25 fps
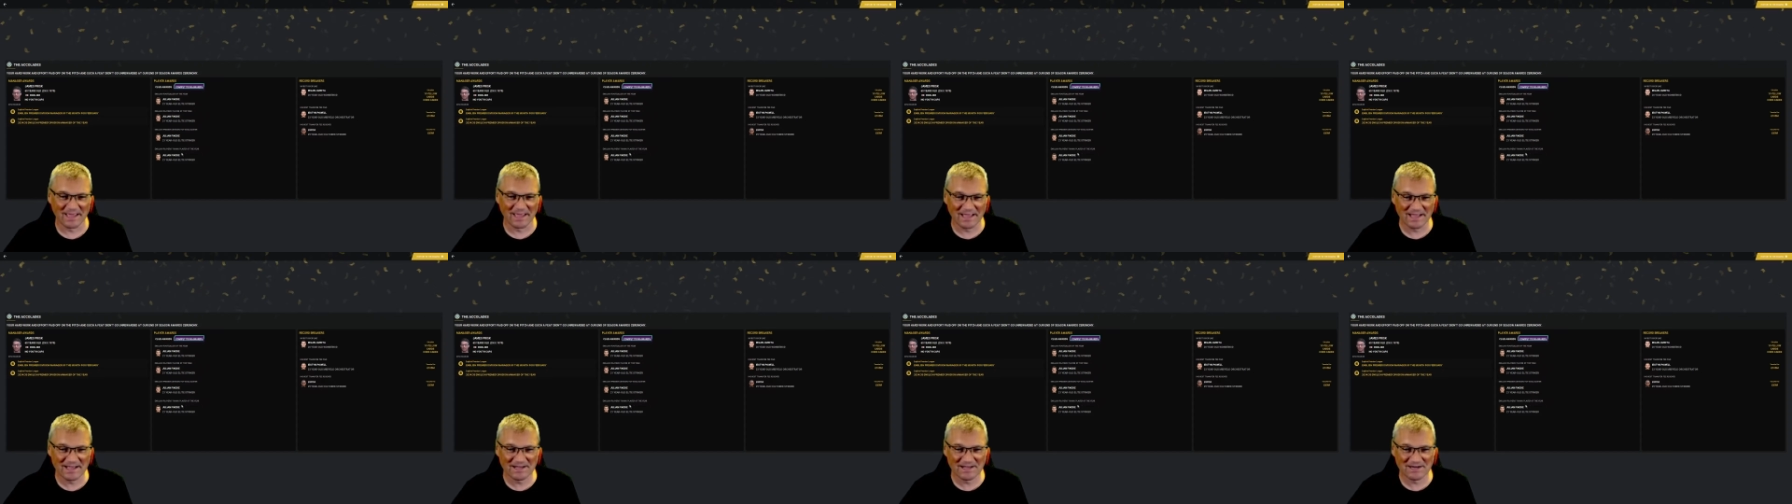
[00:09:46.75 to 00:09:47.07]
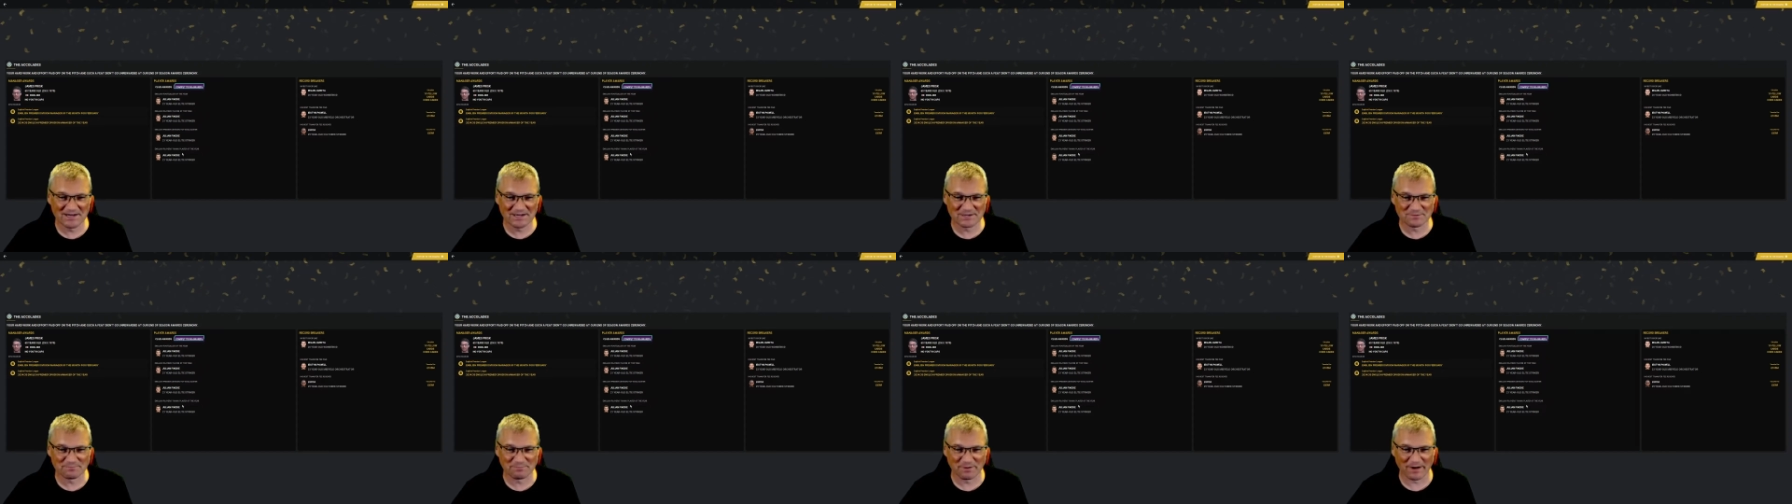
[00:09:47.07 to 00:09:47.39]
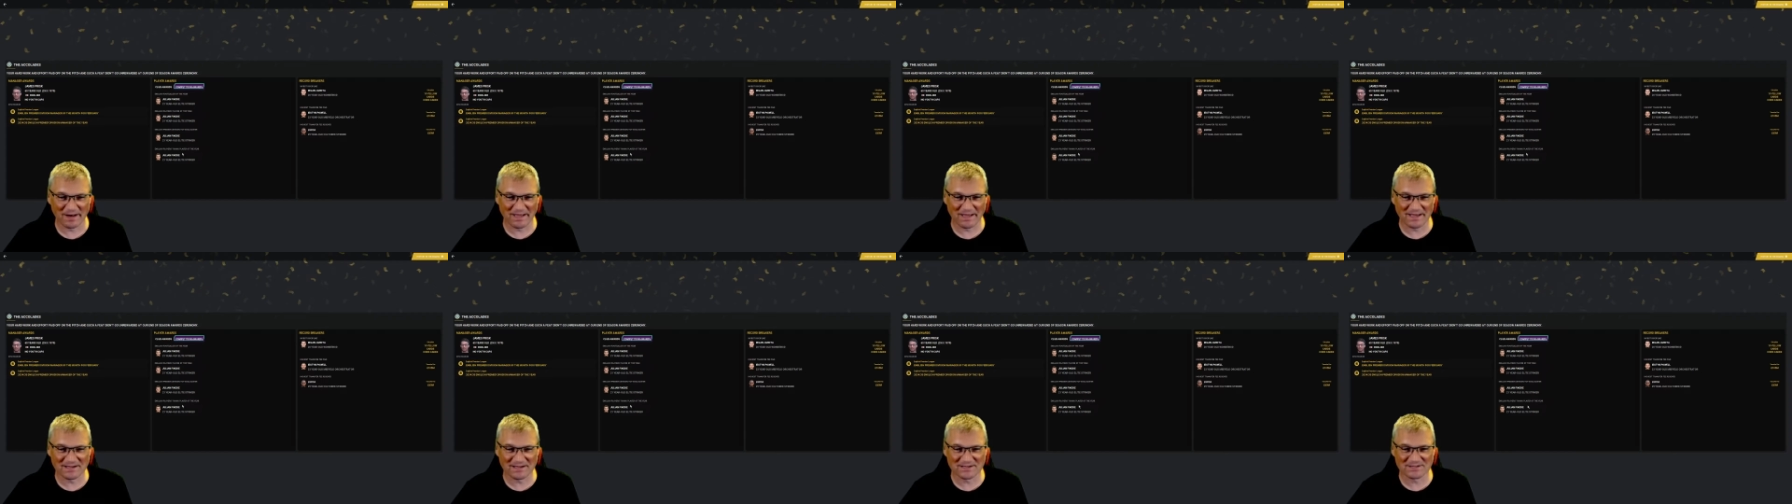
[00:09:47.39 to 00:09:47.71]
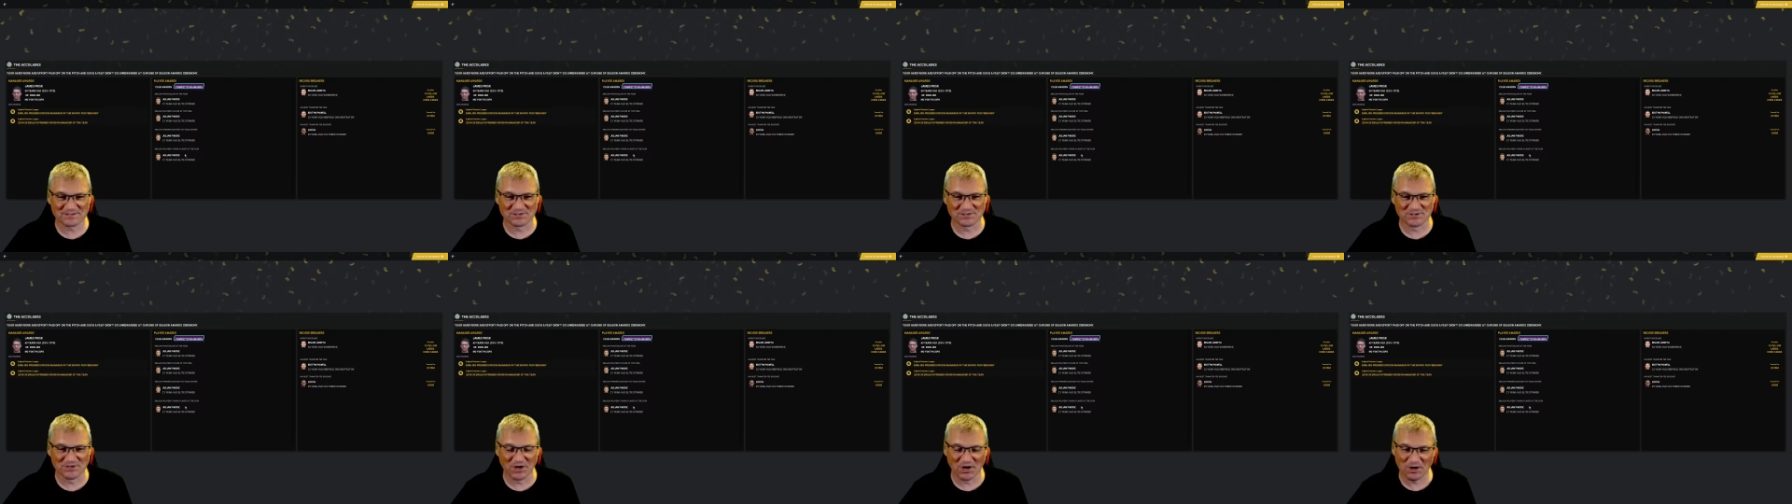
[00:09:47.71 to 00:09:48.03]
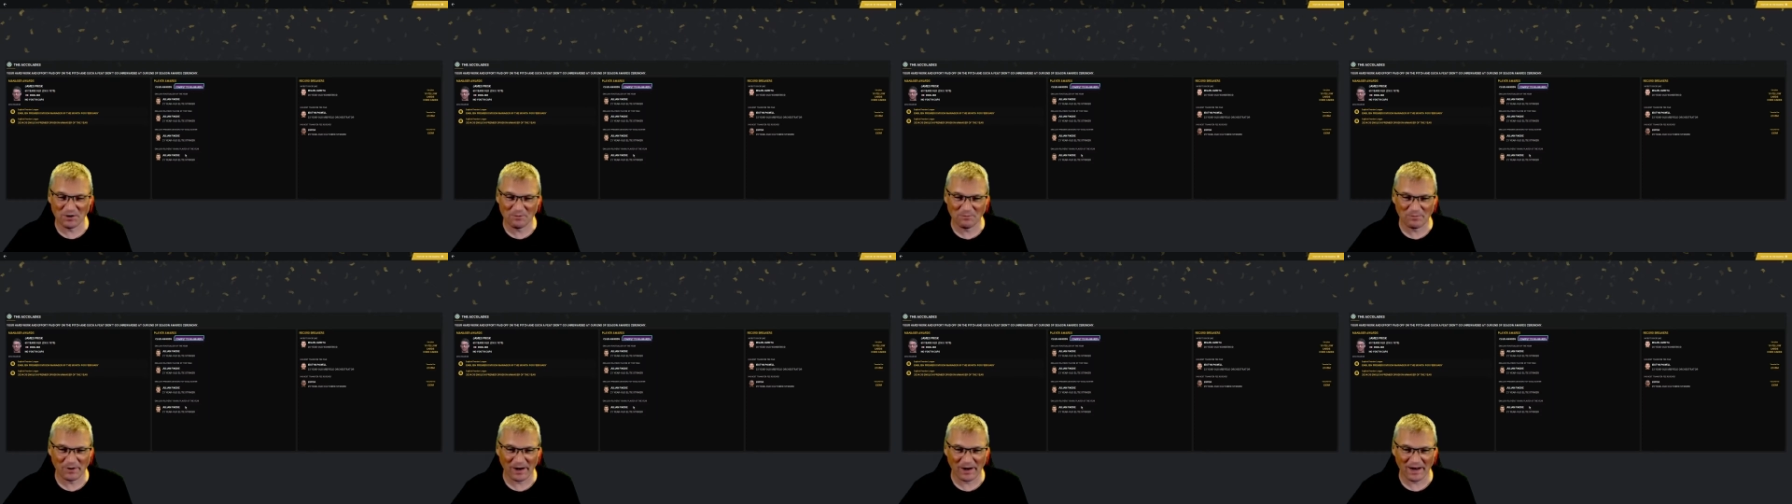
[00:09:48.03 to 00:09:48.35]
English Players
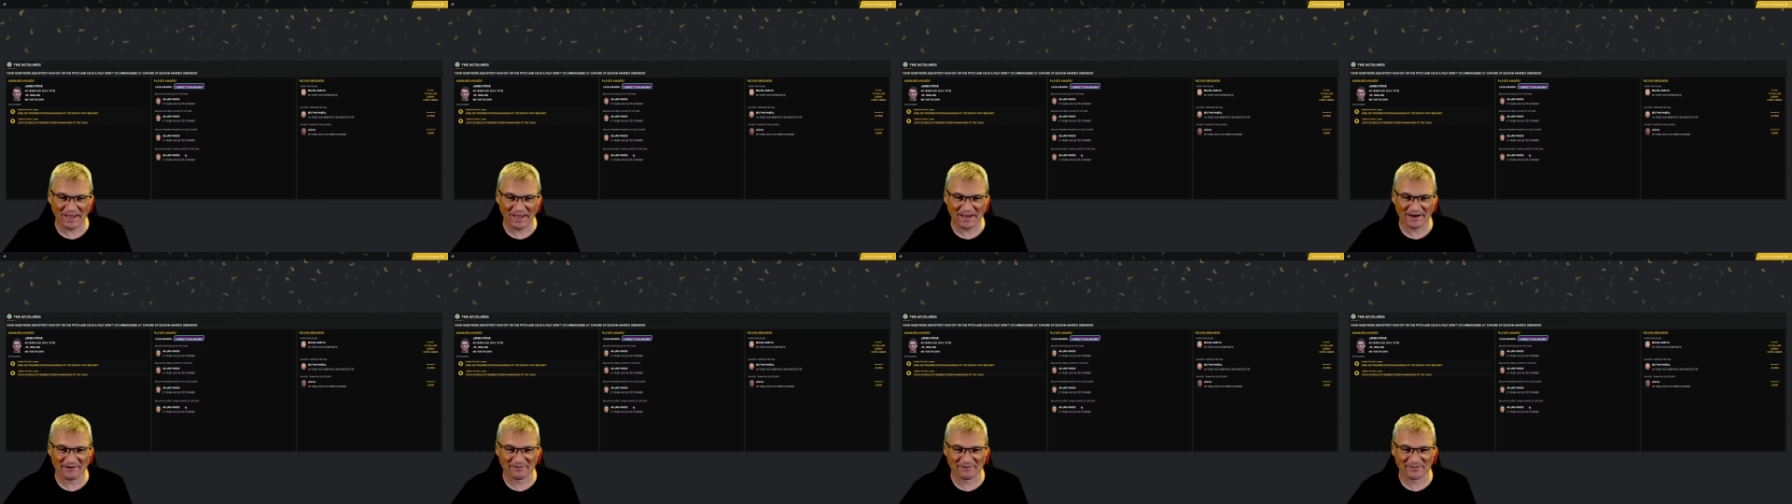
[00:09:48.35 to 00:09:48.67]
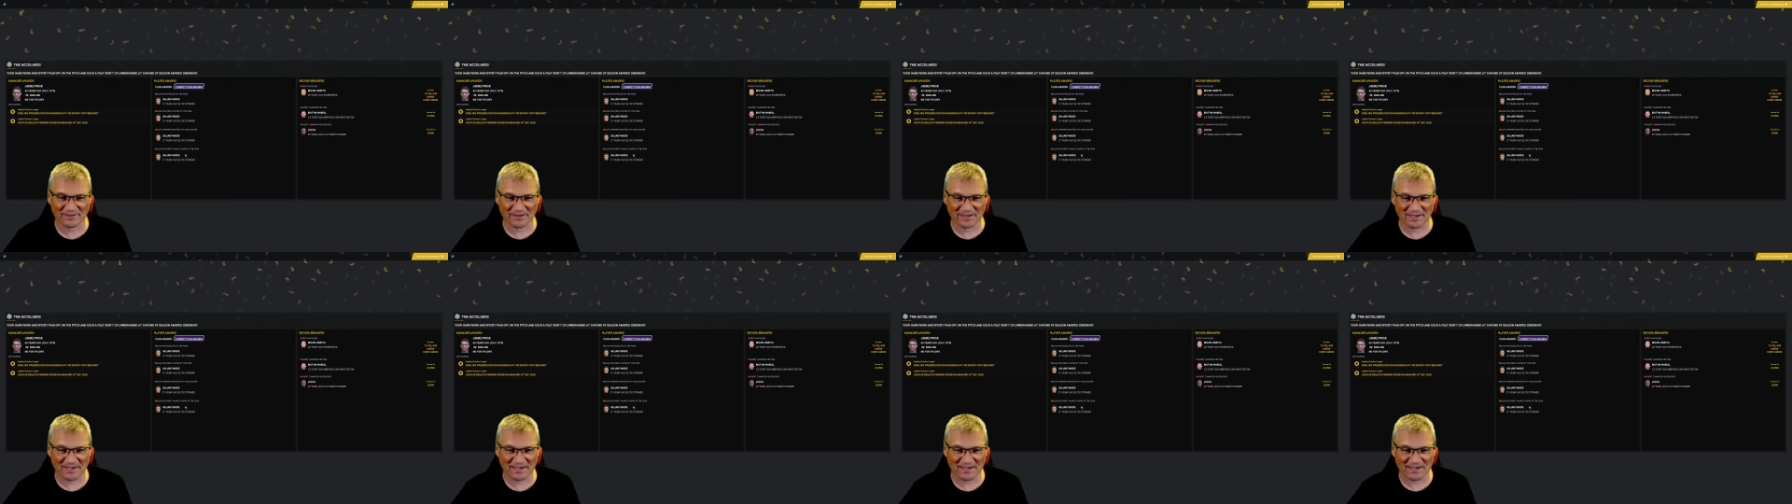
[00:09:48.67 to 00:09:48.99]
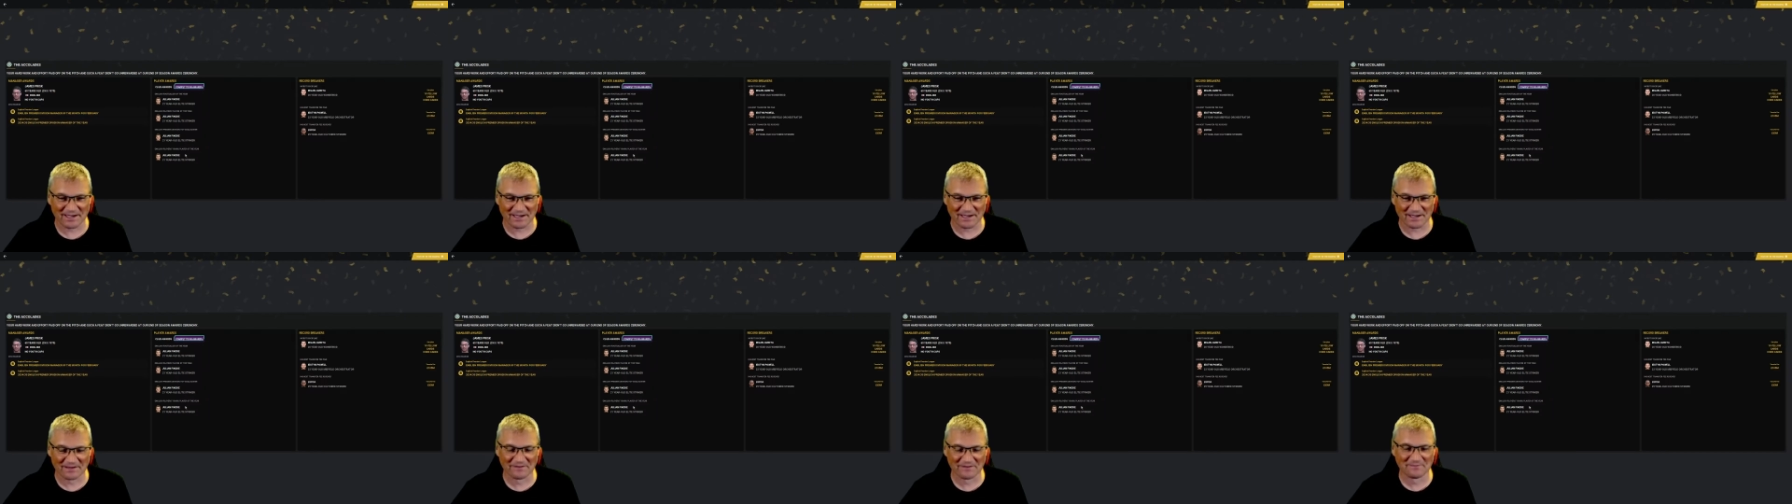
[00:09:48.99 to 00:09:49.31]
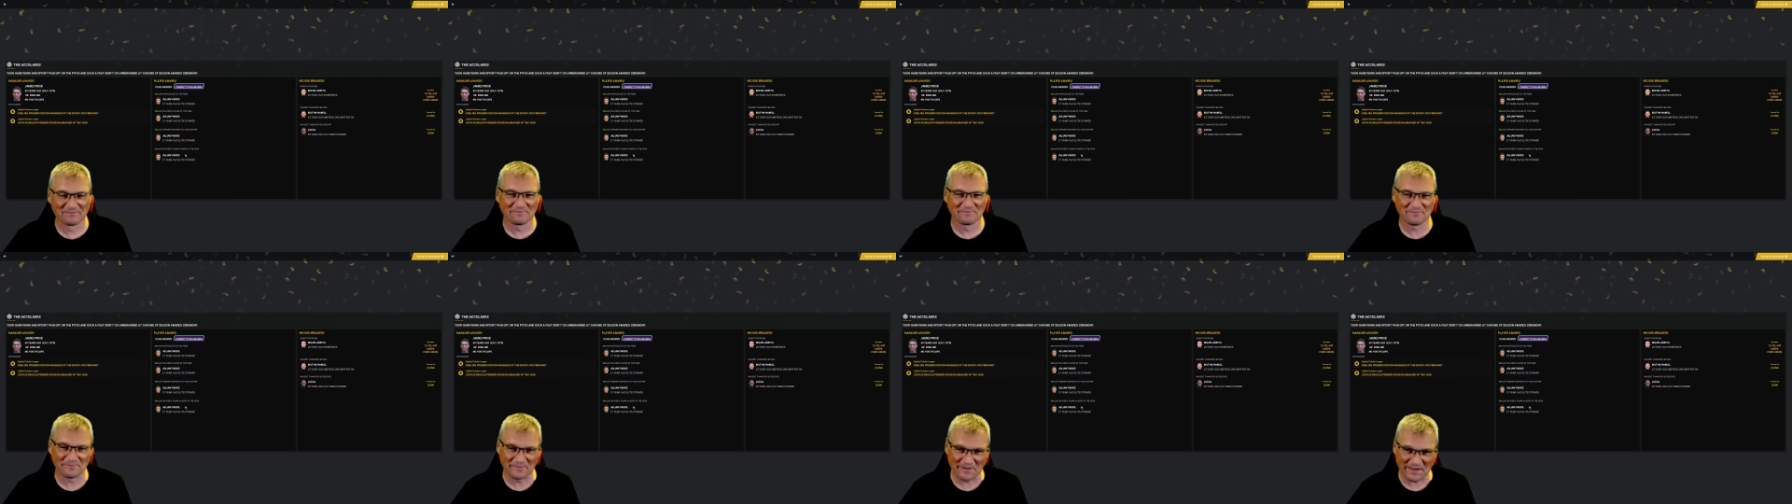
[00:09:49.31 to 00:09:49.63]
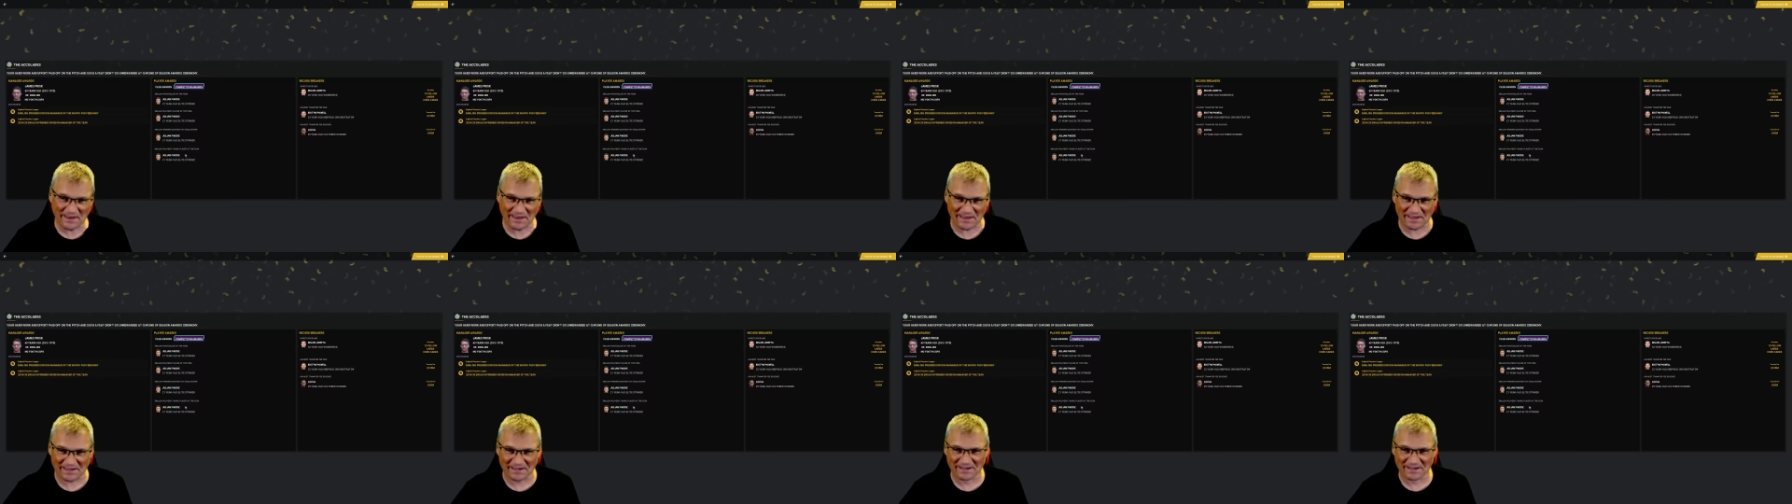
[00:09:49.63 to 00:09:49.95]
Young Player of the Year.
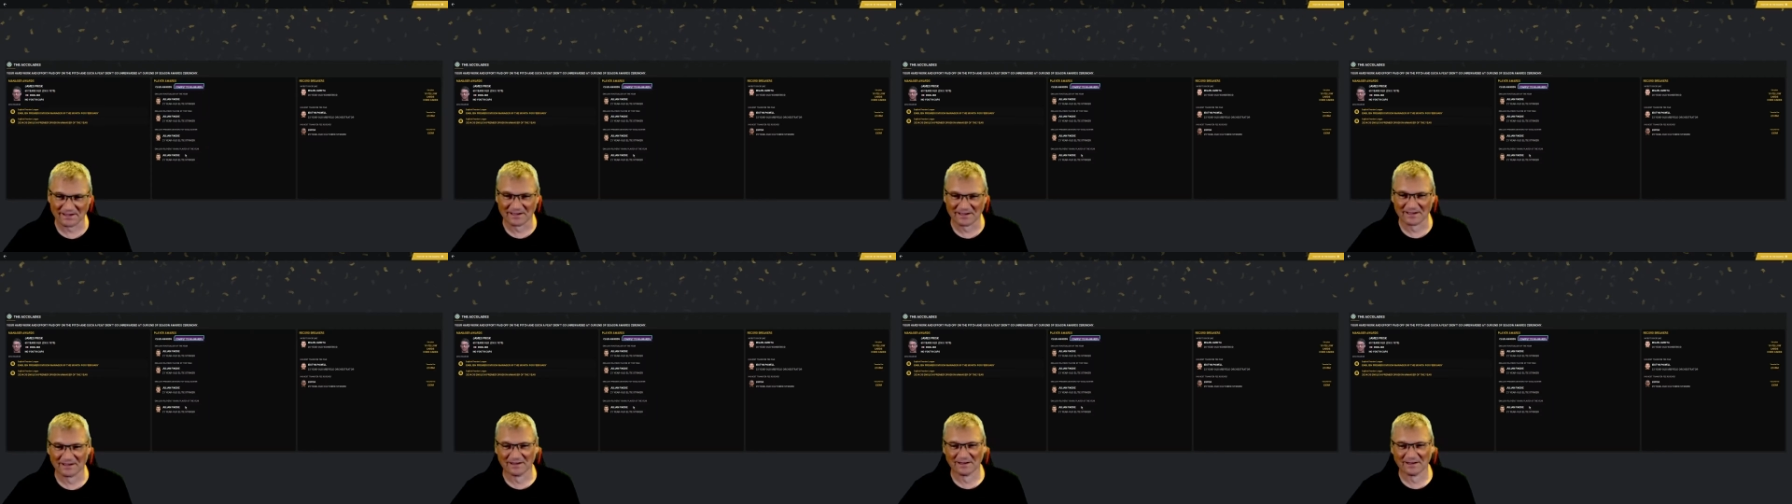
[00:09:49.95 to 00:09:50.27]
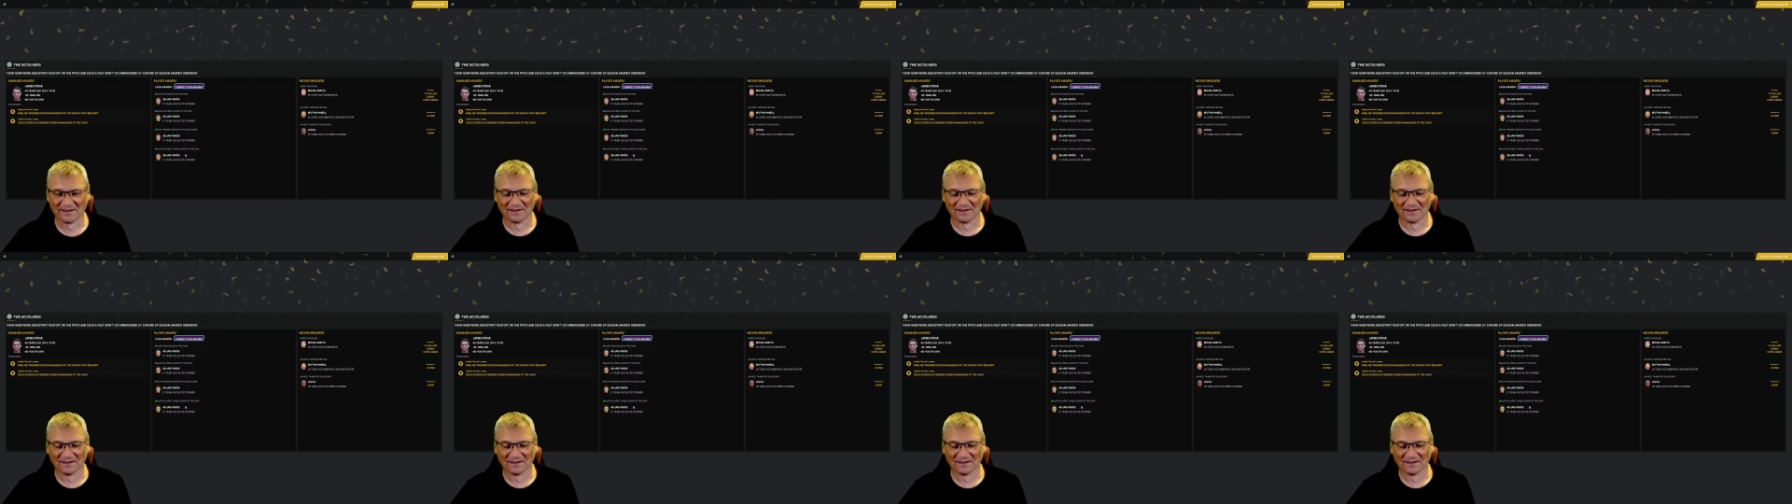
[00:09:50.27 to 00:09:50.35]
Fink.